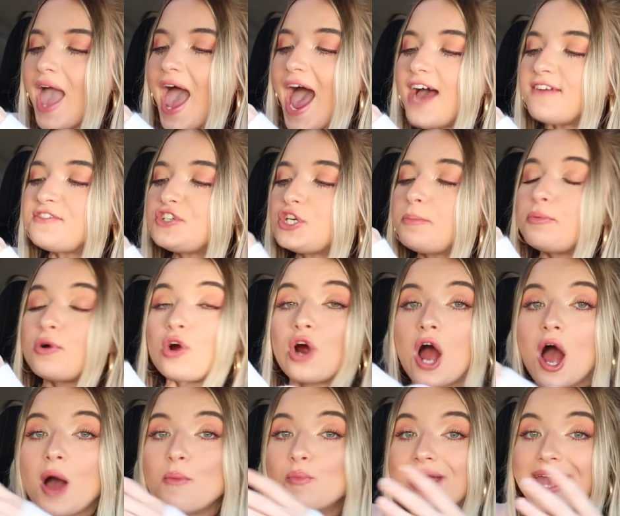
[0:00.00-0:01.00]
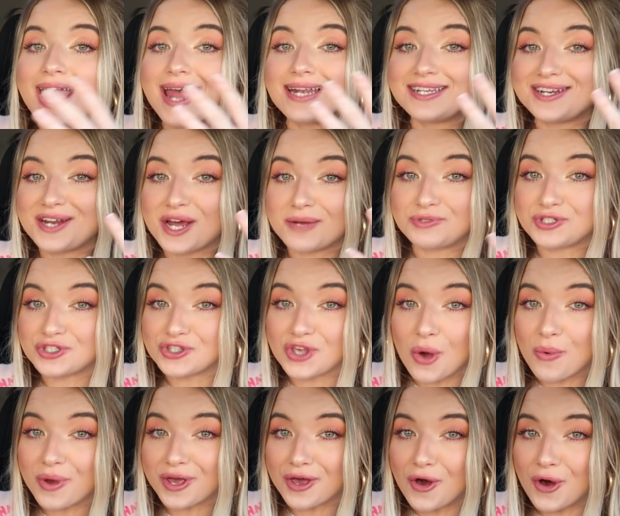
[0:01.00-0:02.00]
after prom, we ended up just
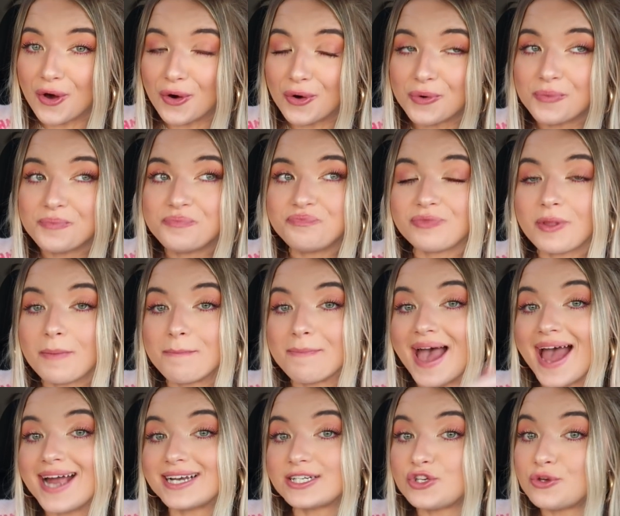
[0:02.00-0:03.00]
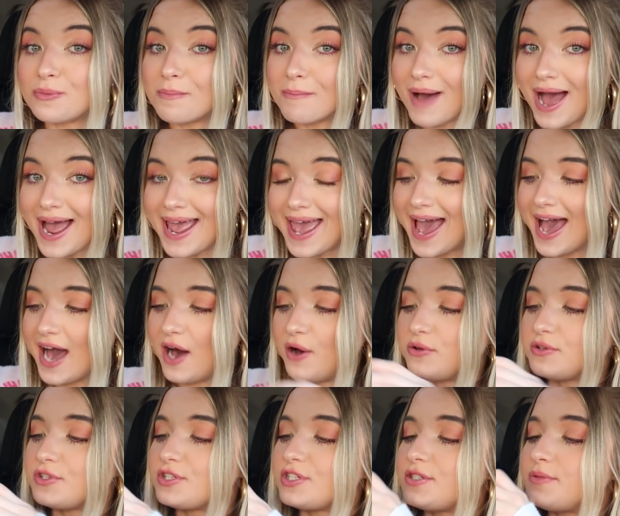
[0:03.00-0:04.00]
going home back to my
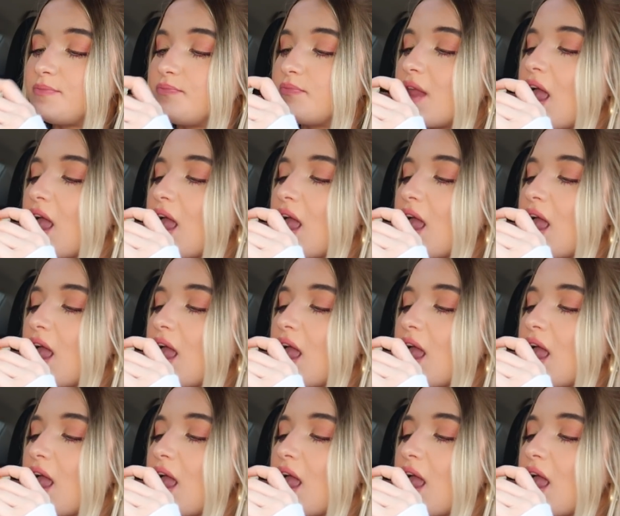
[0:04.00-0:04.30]
house.